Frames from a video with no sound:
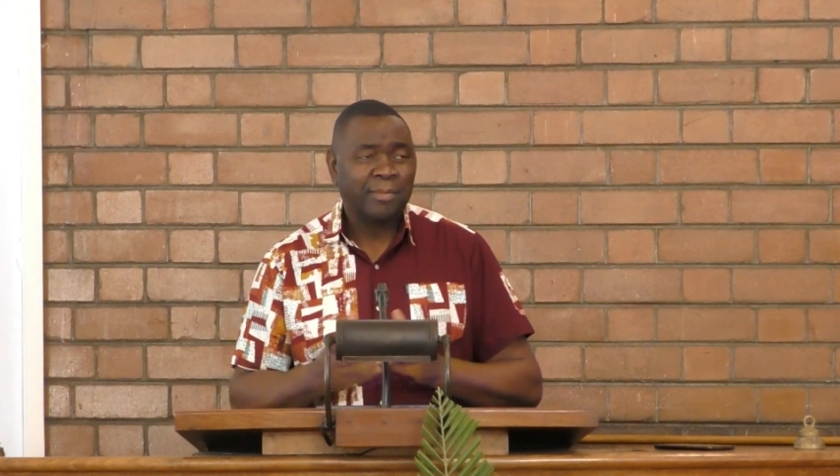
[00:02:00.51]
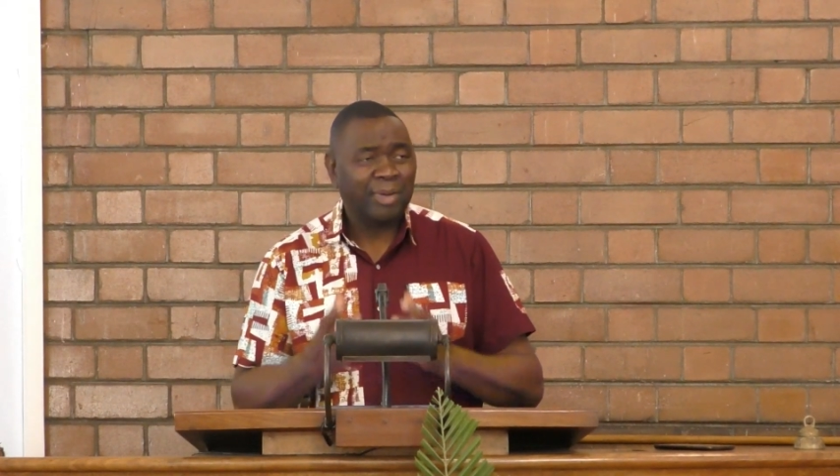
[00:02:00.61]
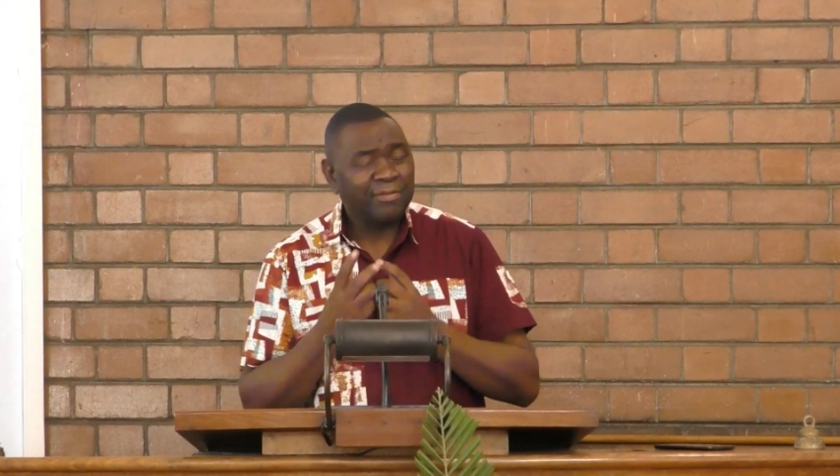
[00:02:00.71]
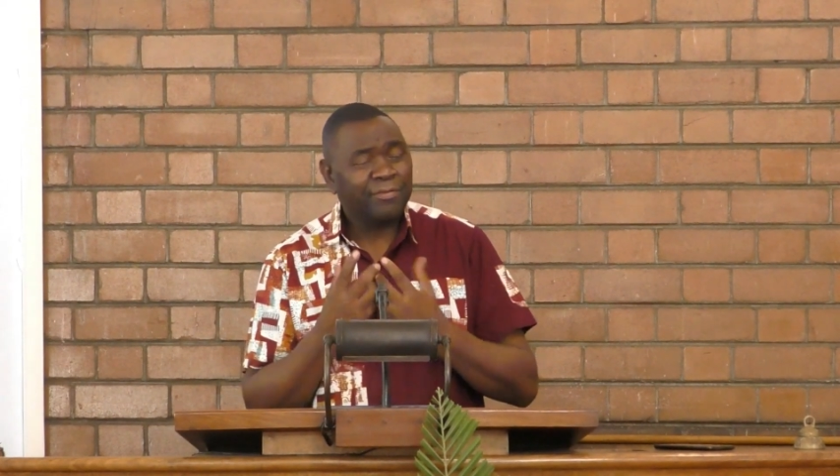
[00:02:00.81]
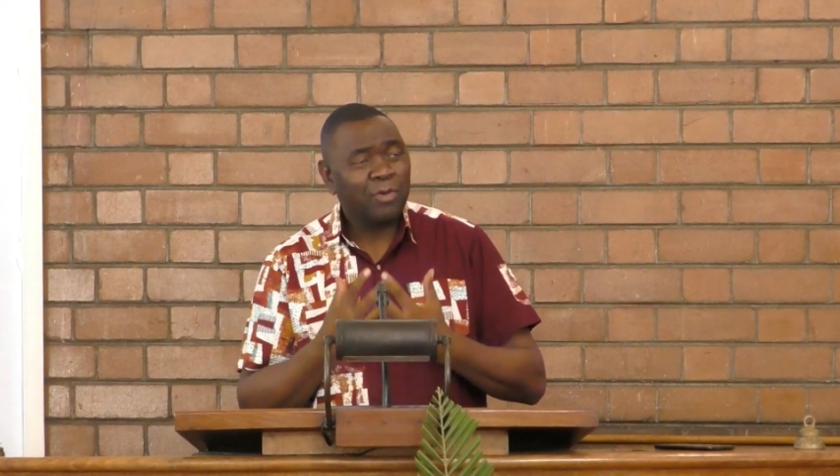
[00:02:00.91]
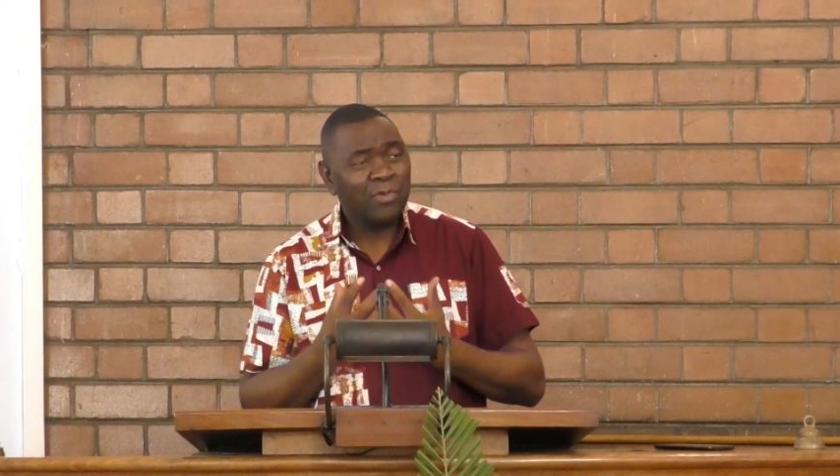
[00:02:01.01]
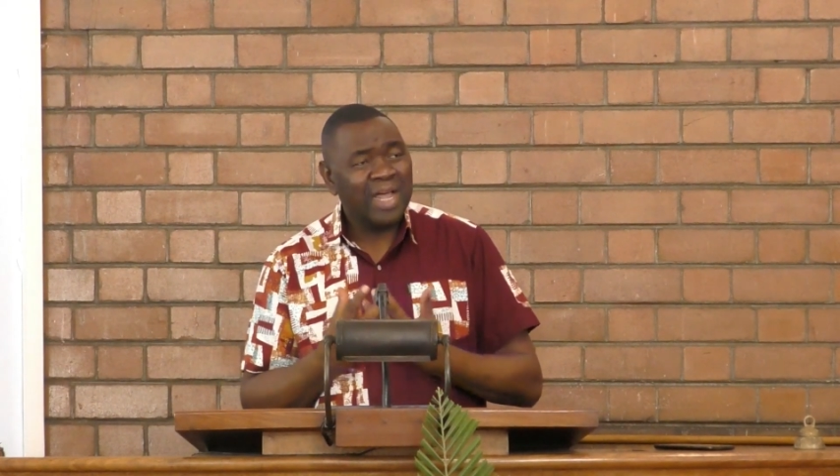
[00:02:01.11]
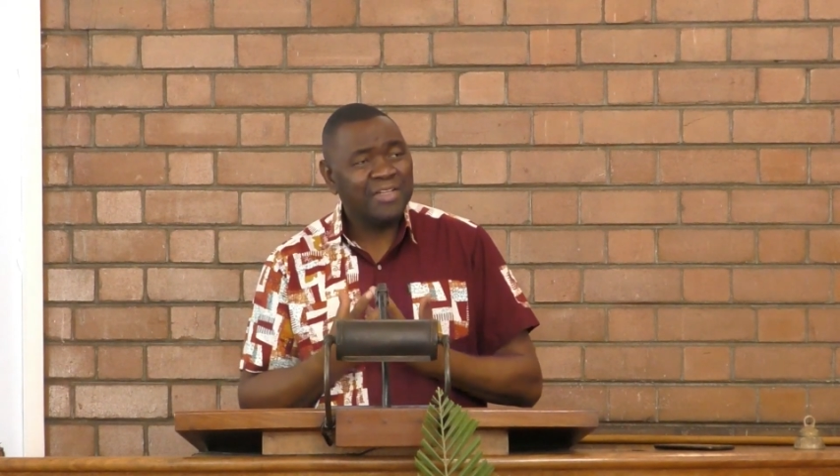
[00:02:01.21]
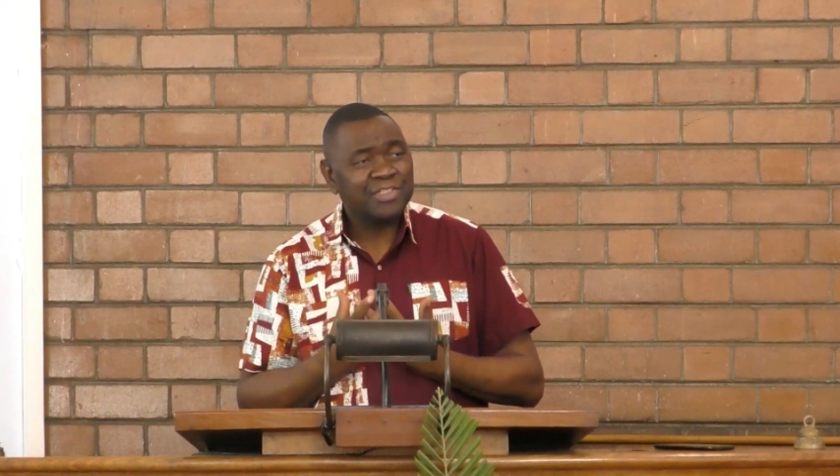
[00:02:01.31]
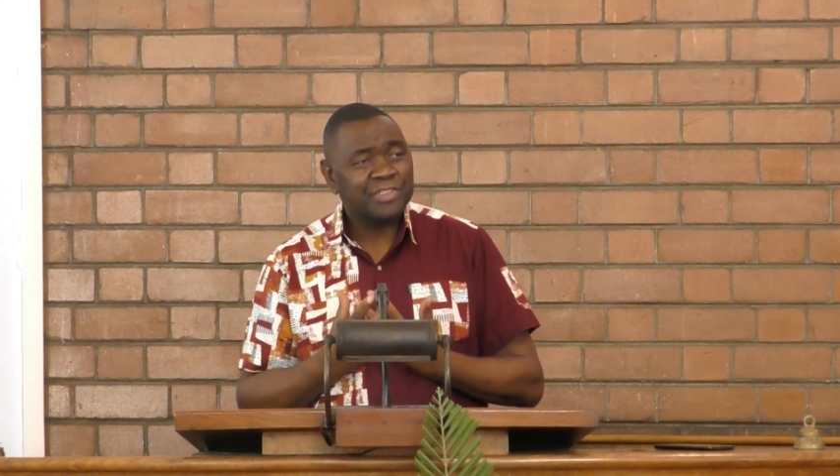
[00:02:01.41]
but for
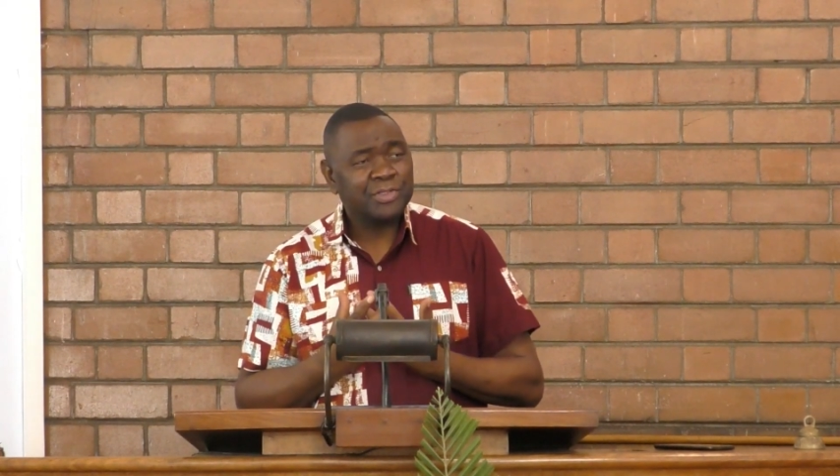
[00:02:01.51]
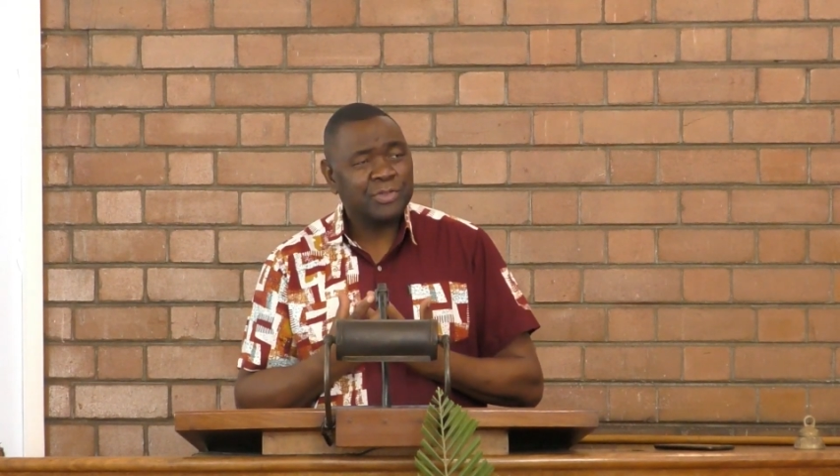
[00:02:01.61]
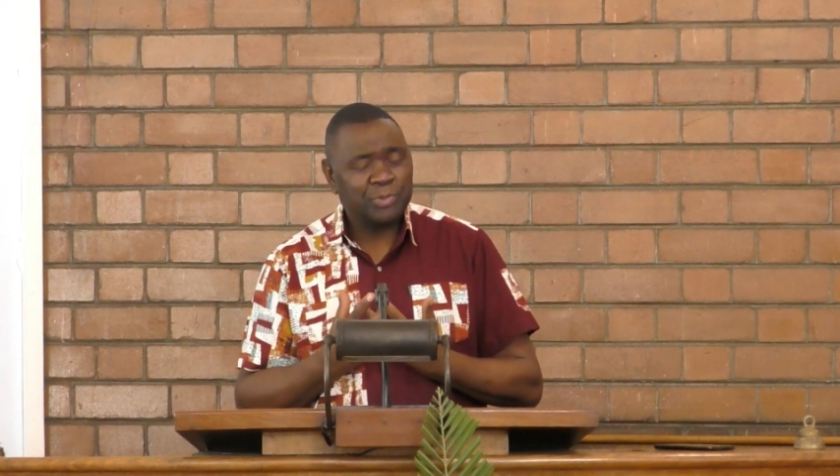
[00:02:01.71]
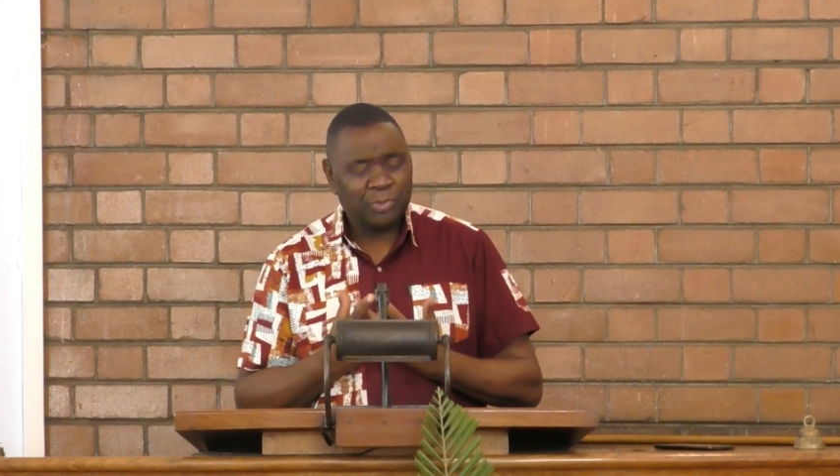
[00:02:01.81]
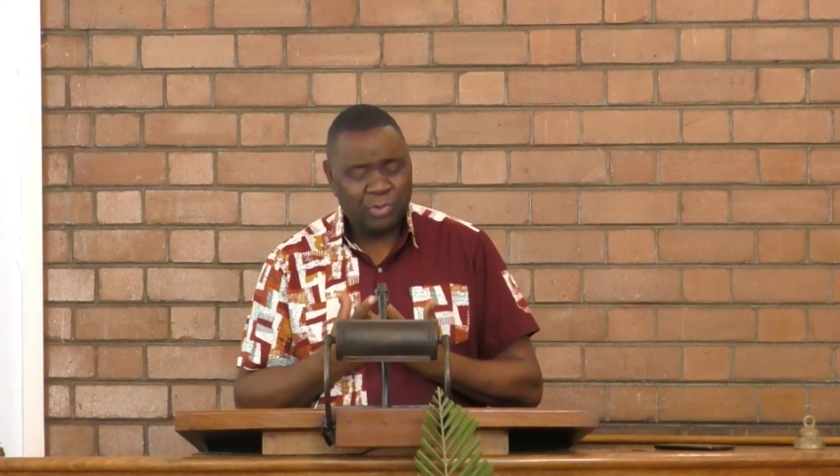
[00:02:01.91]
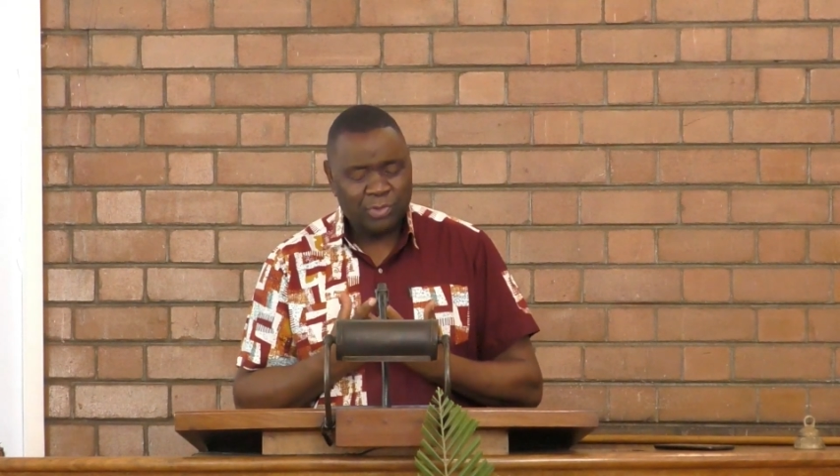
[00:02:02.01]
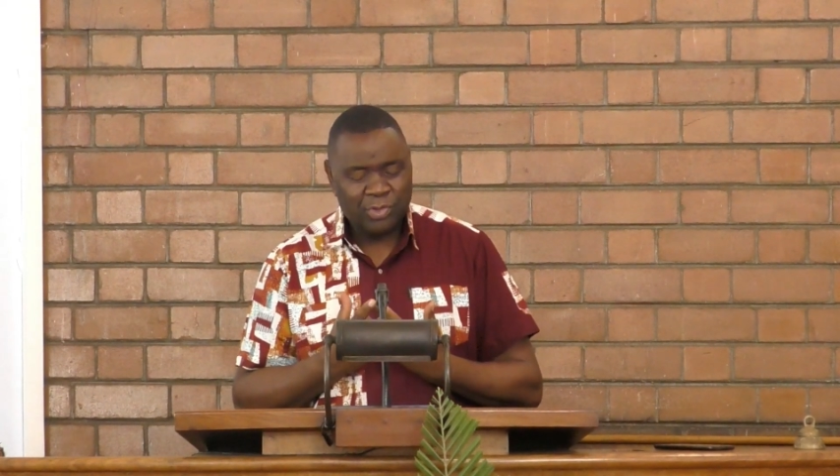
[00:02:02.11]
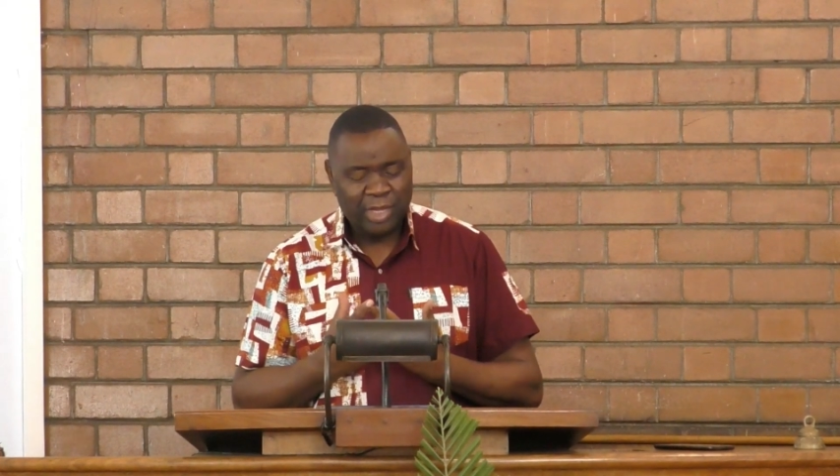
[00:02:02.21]
us to